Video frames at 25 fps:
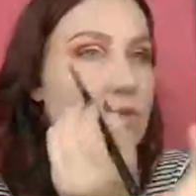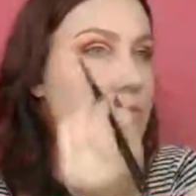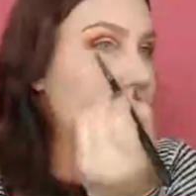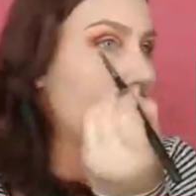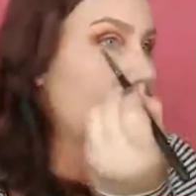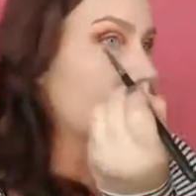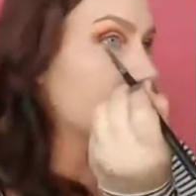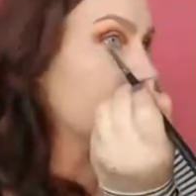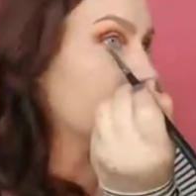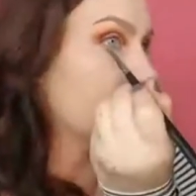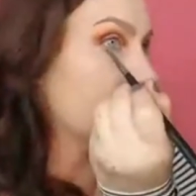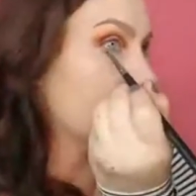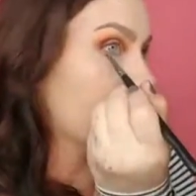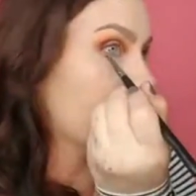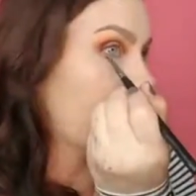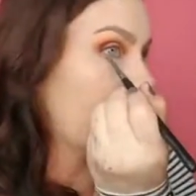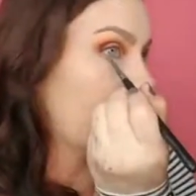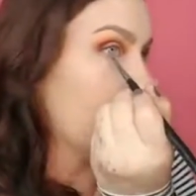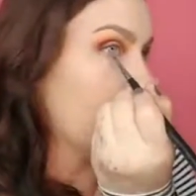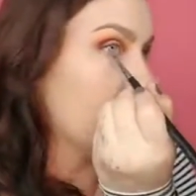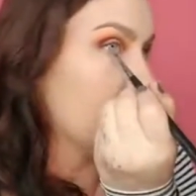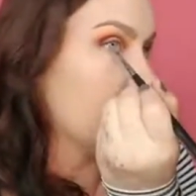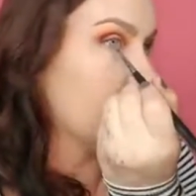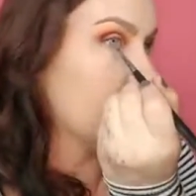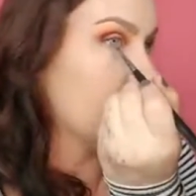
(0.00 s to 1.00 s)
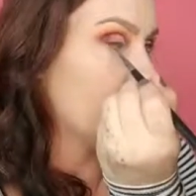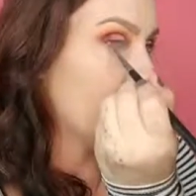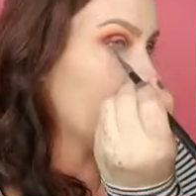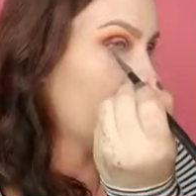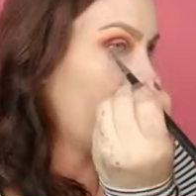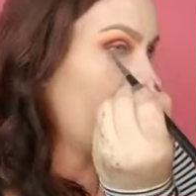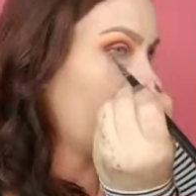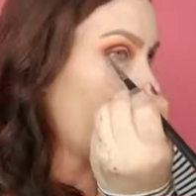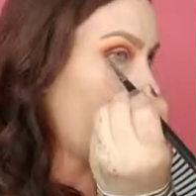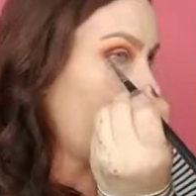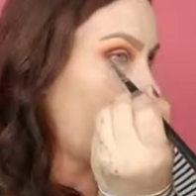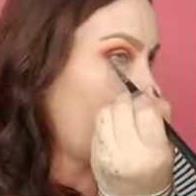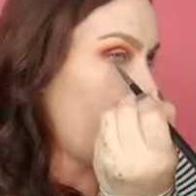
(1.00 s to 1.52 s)
Sometimes that's a good idea too, to
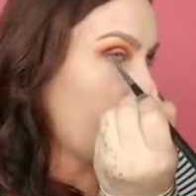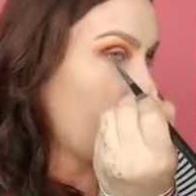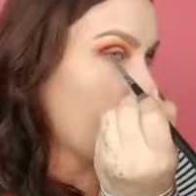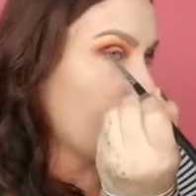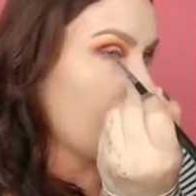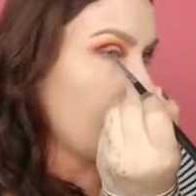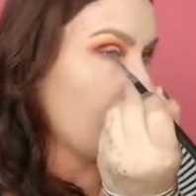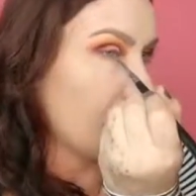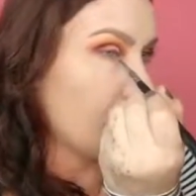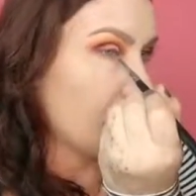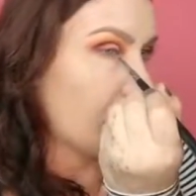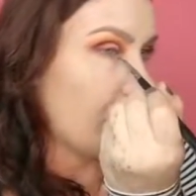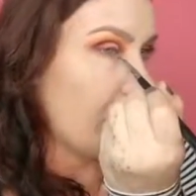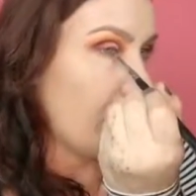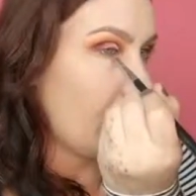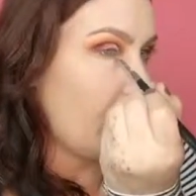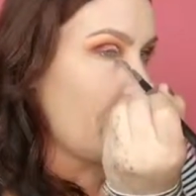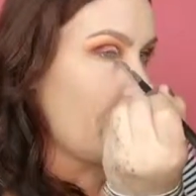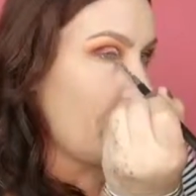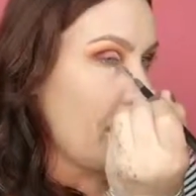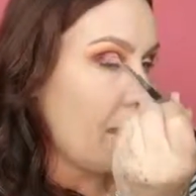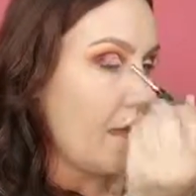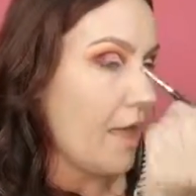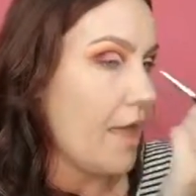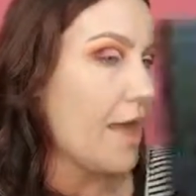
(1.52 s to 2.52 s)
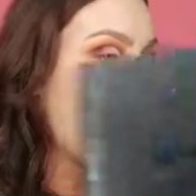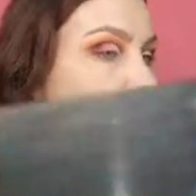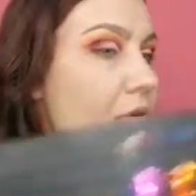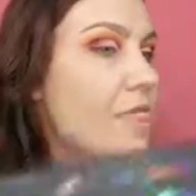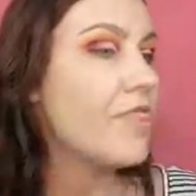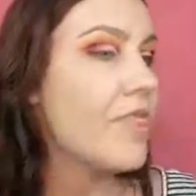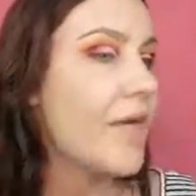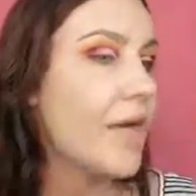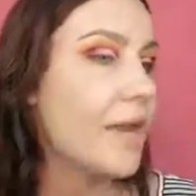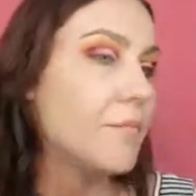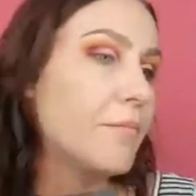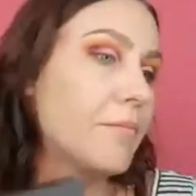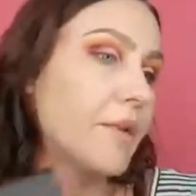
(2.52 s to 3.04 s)
like pat the color down and
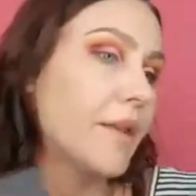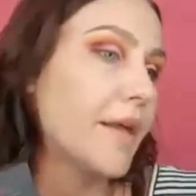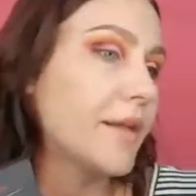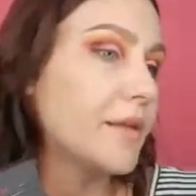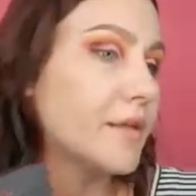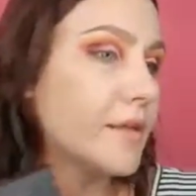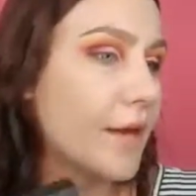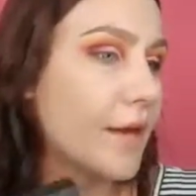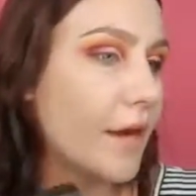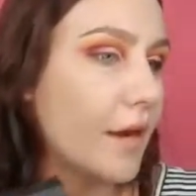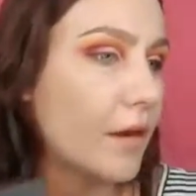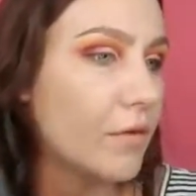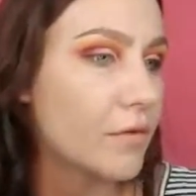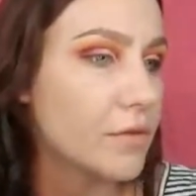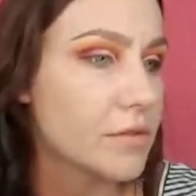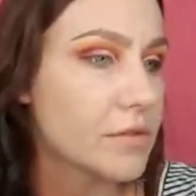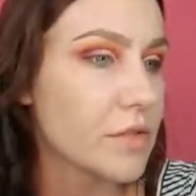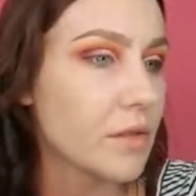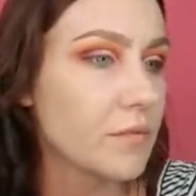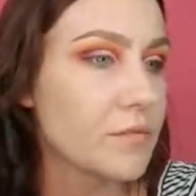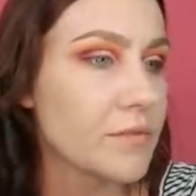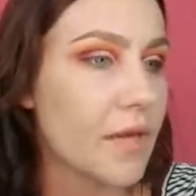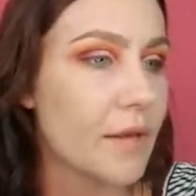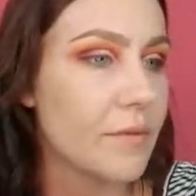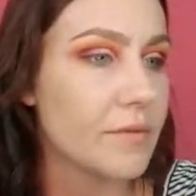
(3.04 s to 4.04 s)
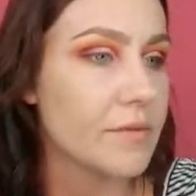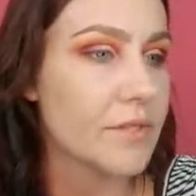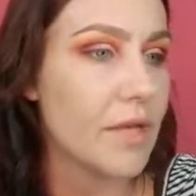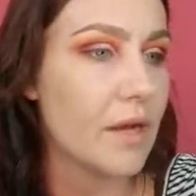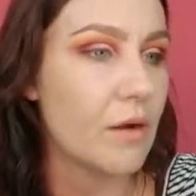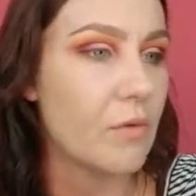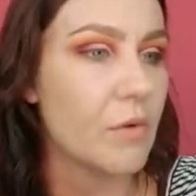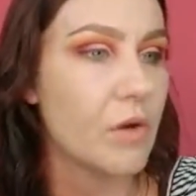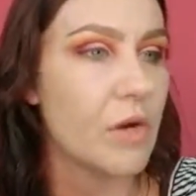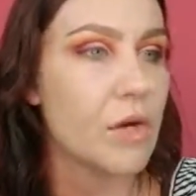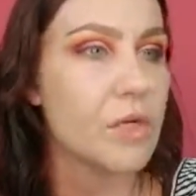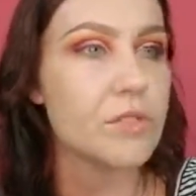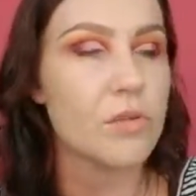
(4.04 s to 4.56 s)
then blend it out. Sometimes
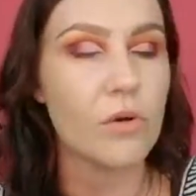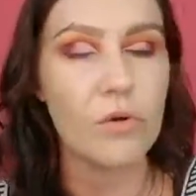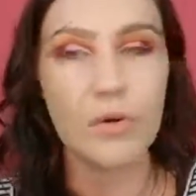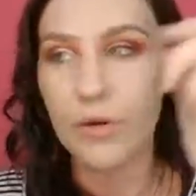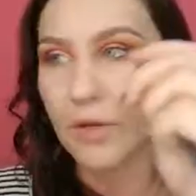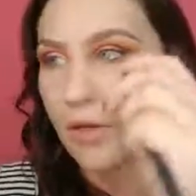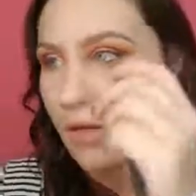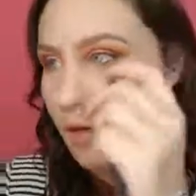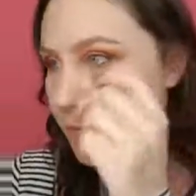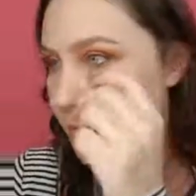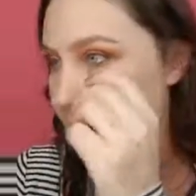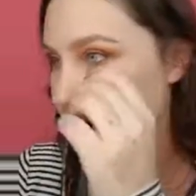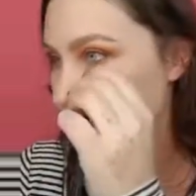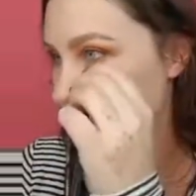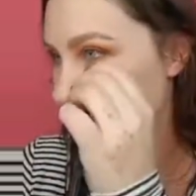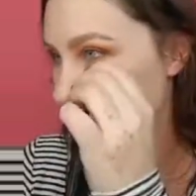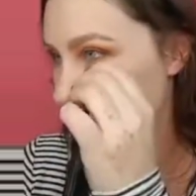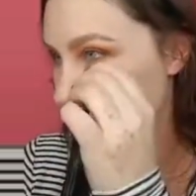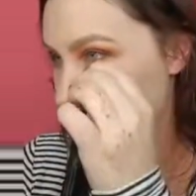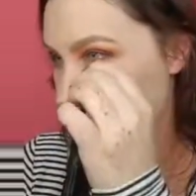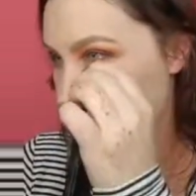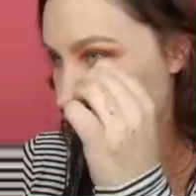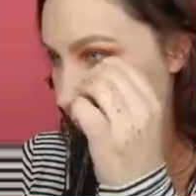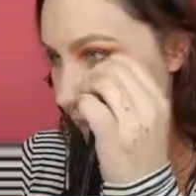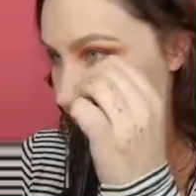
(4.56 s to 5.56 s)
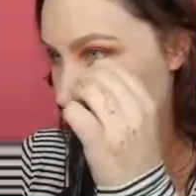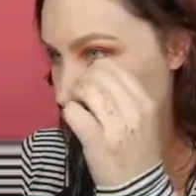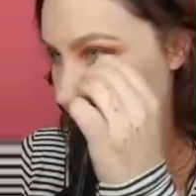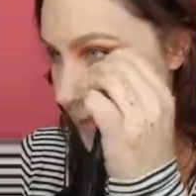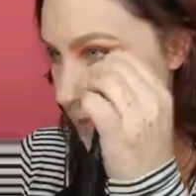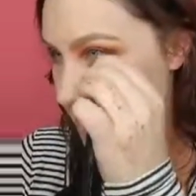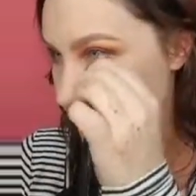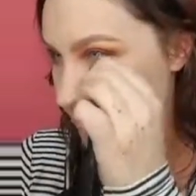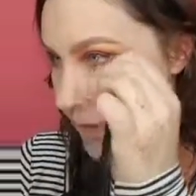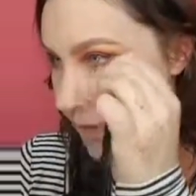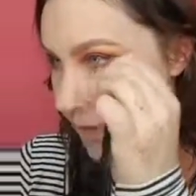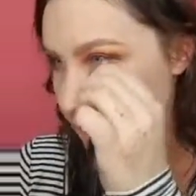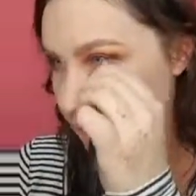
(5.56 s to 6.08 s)
that works, or you can pinch the
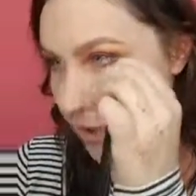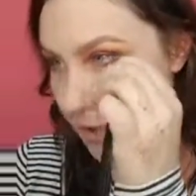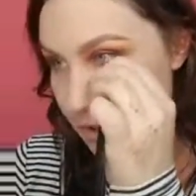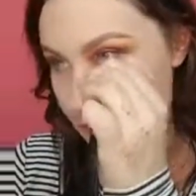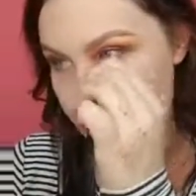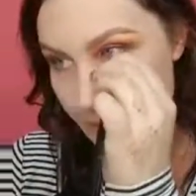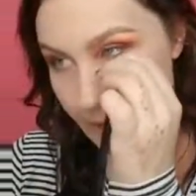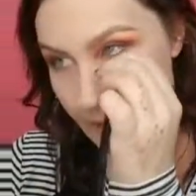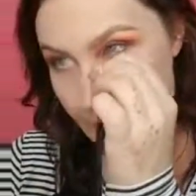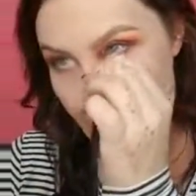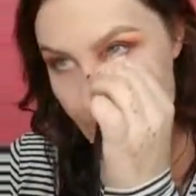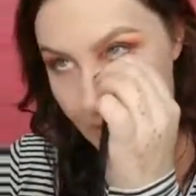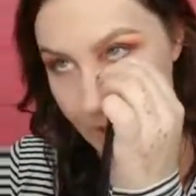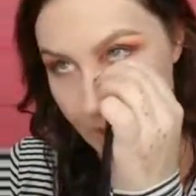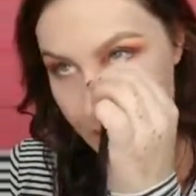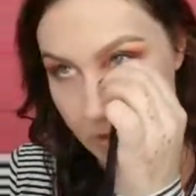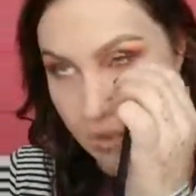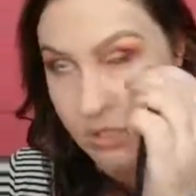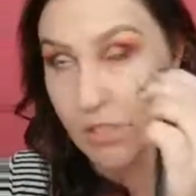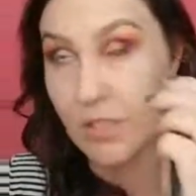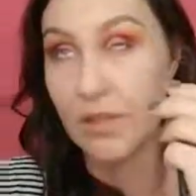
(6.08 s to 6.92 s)
previous brush that you had that